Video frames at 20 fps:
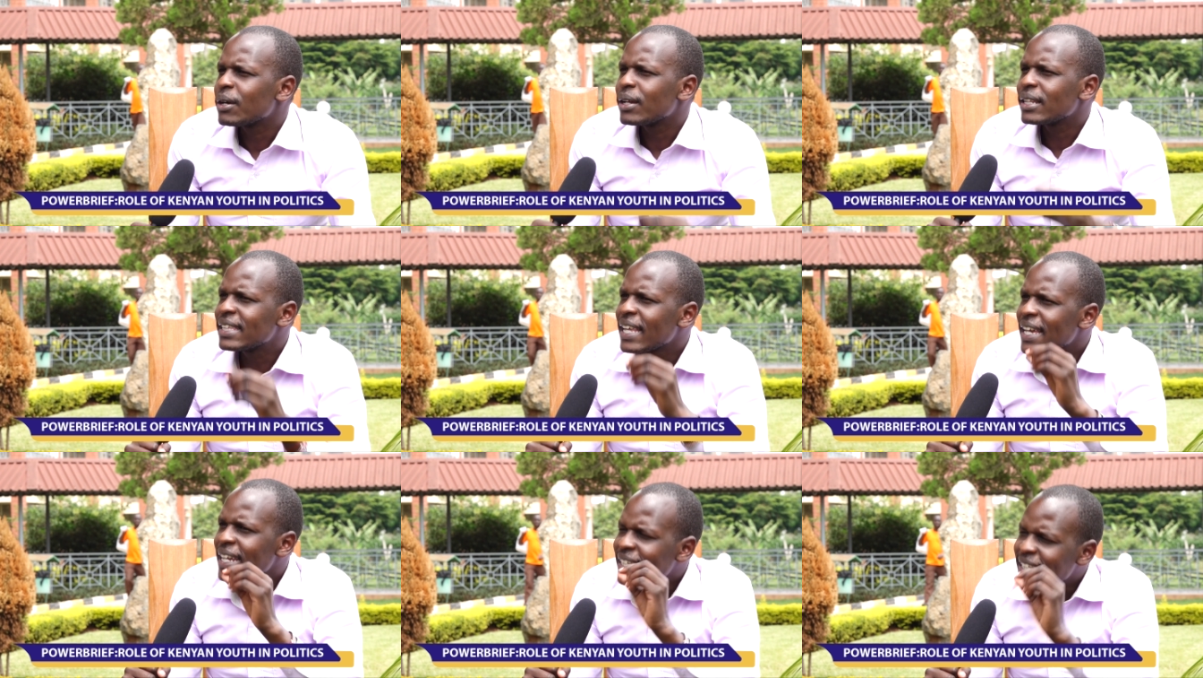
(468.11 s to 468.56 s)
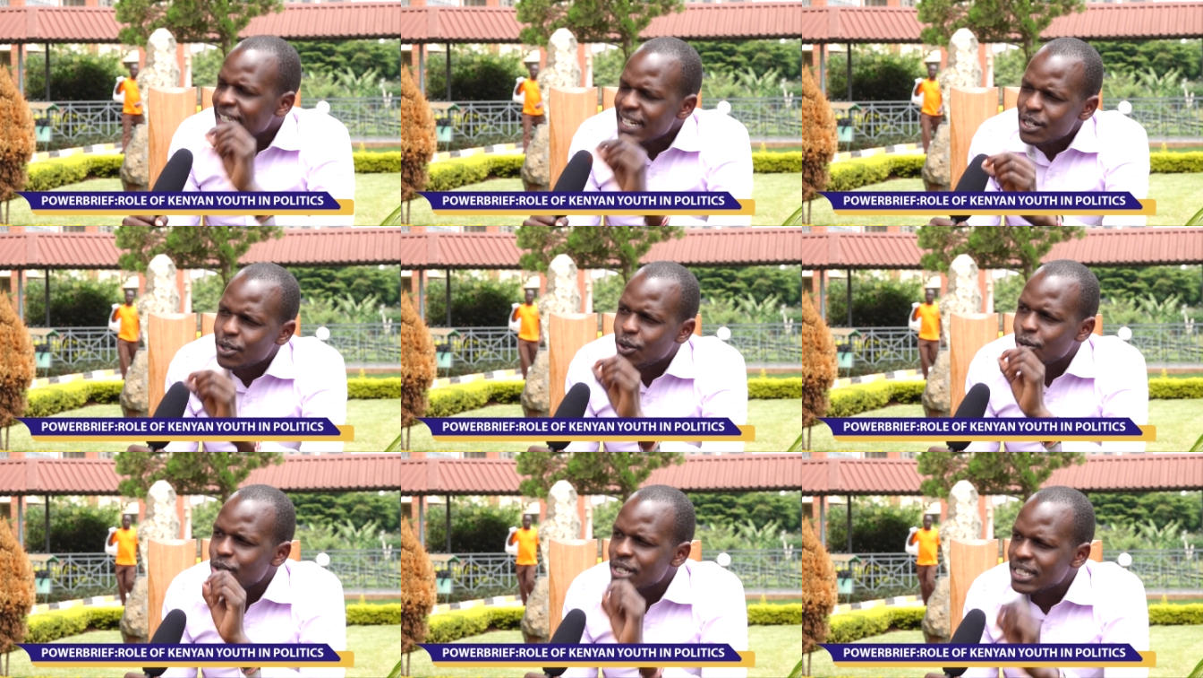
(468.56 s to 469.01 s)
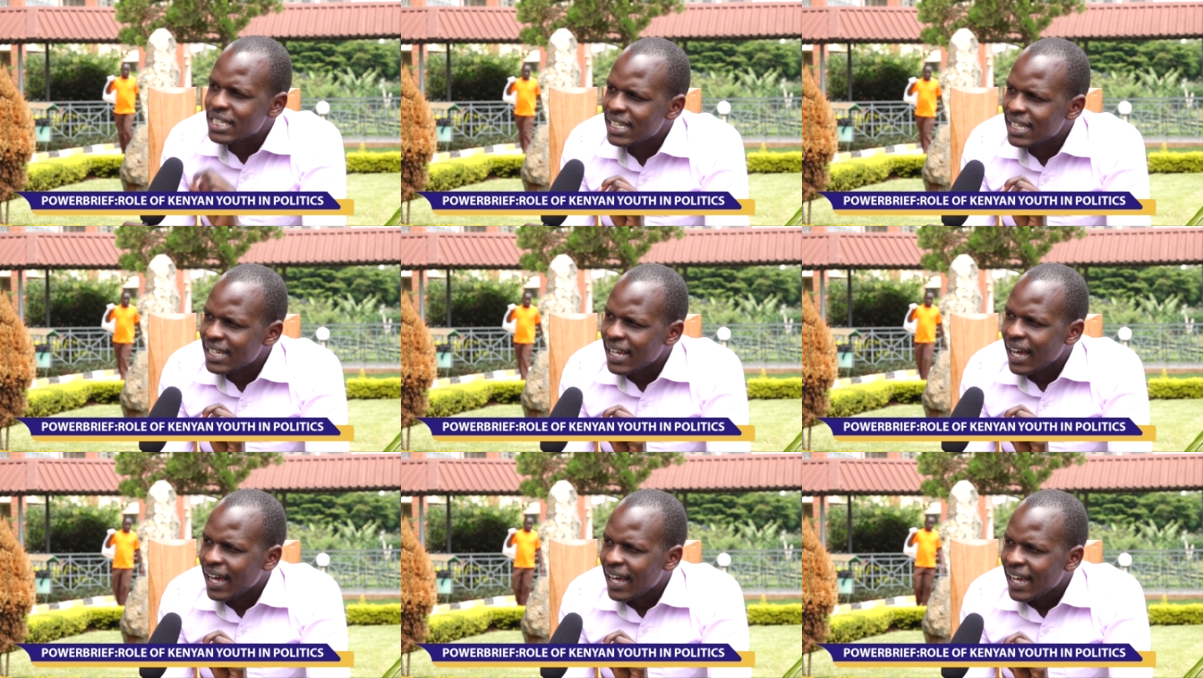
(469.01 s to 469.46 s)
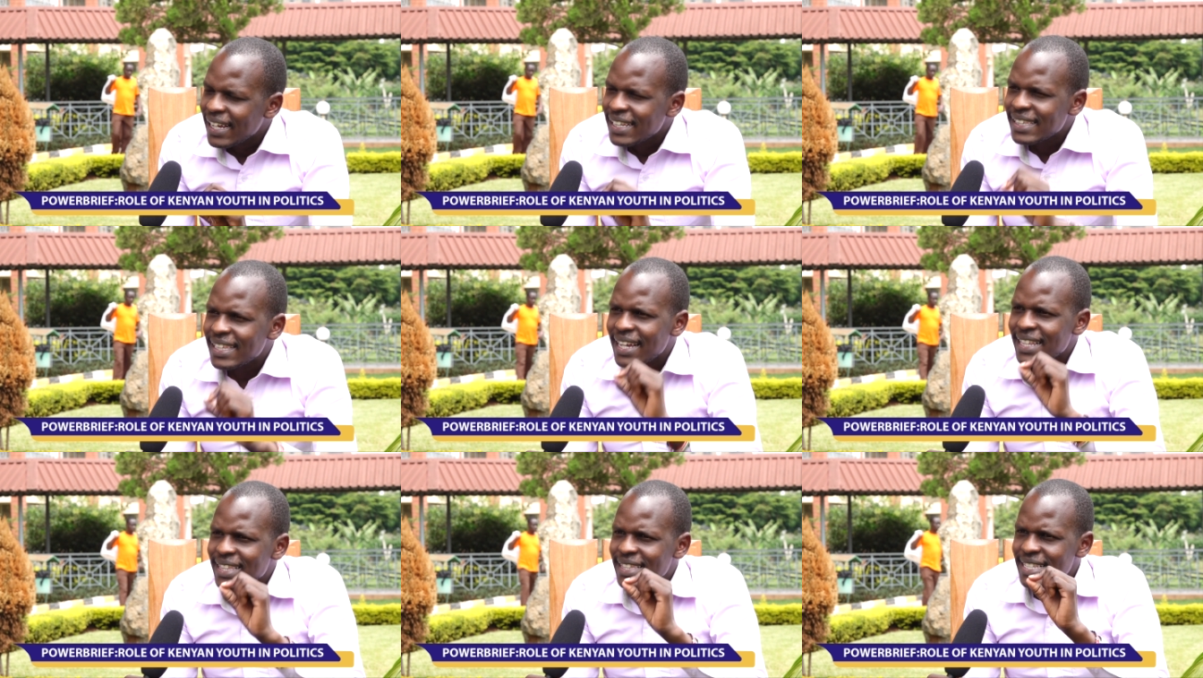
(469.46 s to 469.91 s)
They didn't consider
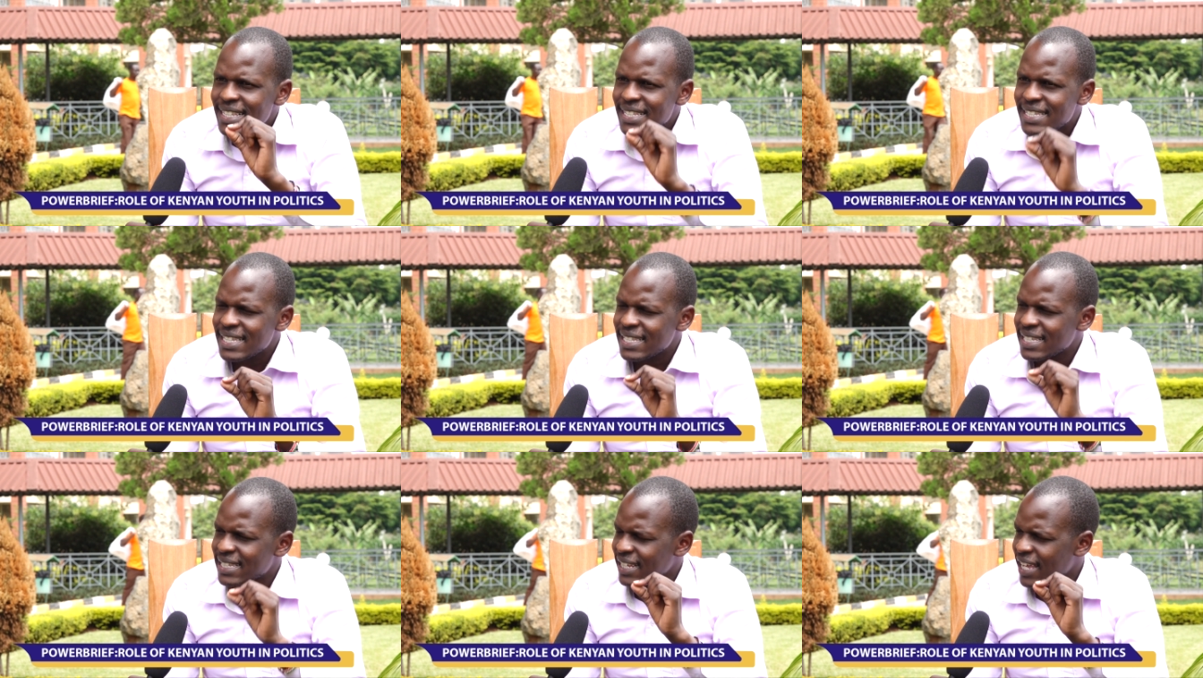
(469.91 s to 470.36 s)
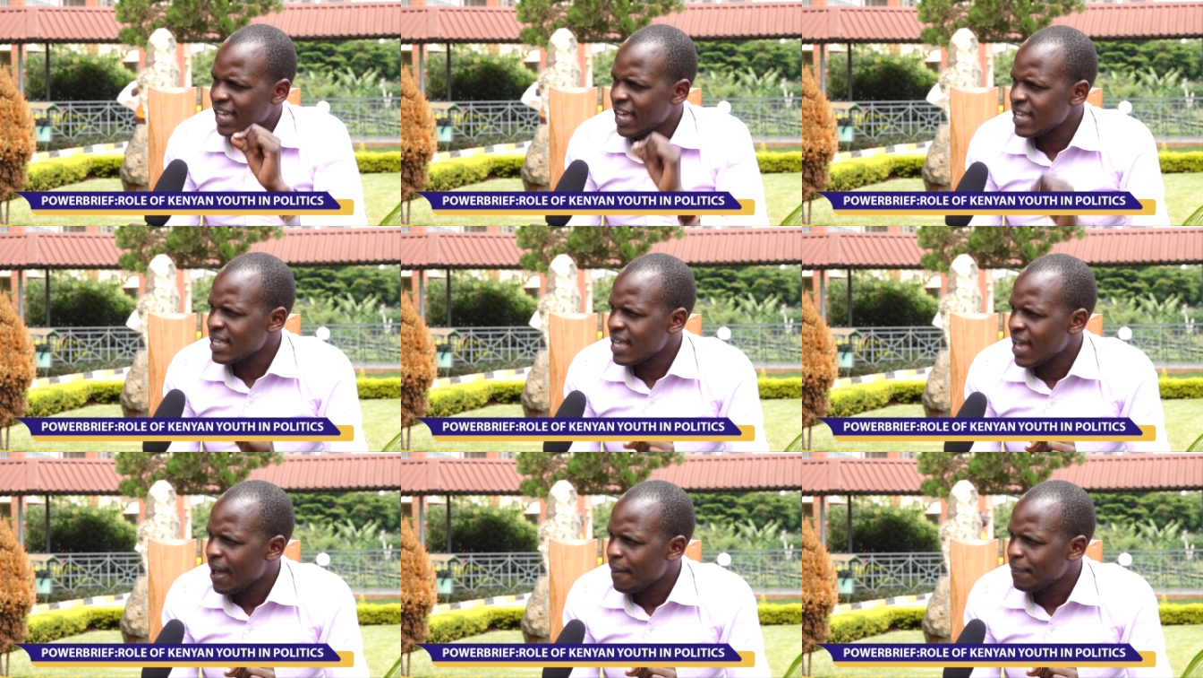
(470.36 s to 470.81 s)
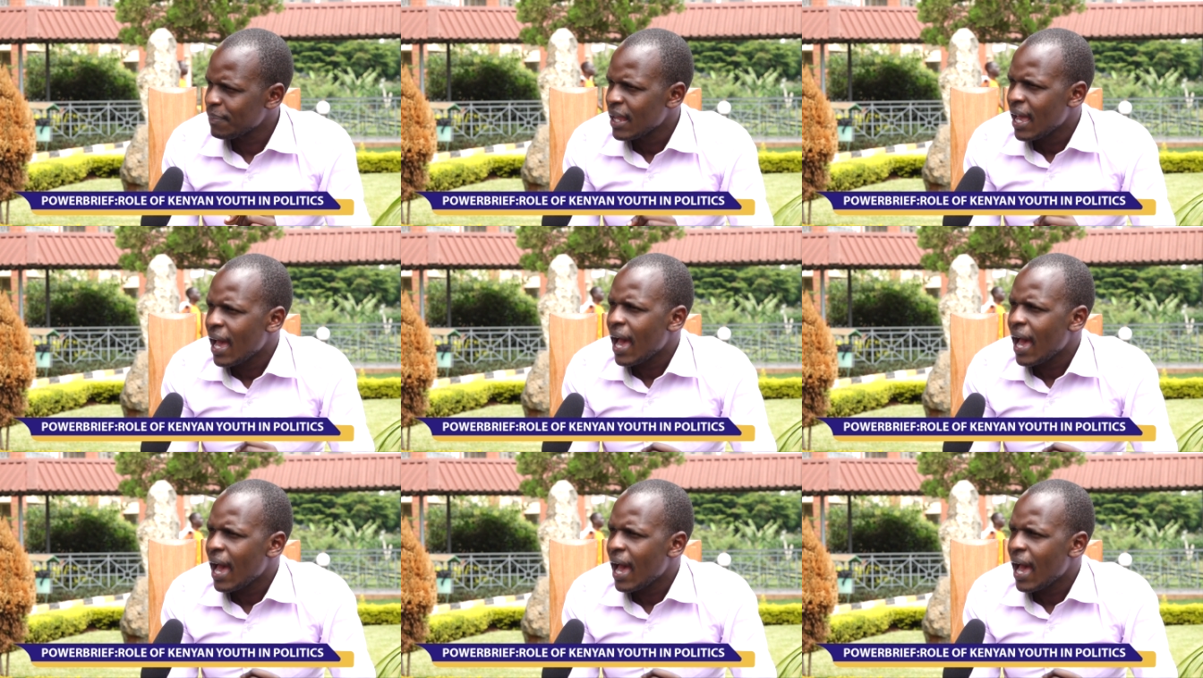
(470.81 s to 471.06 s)
that this is Kenya